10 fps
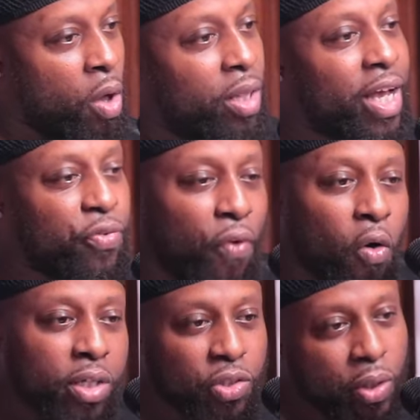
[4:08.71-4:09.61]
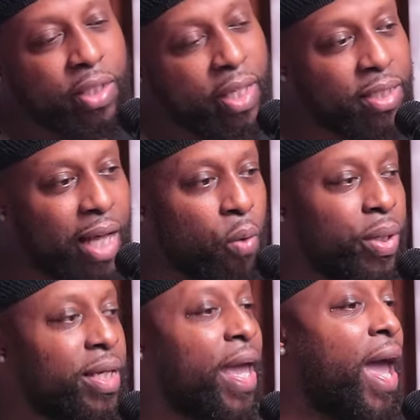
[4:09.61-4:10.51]
Let's focus on the things that we
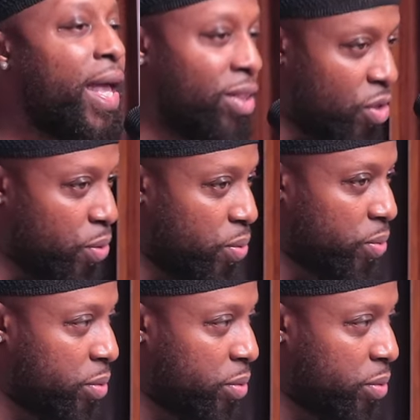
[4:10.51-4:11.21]
can do.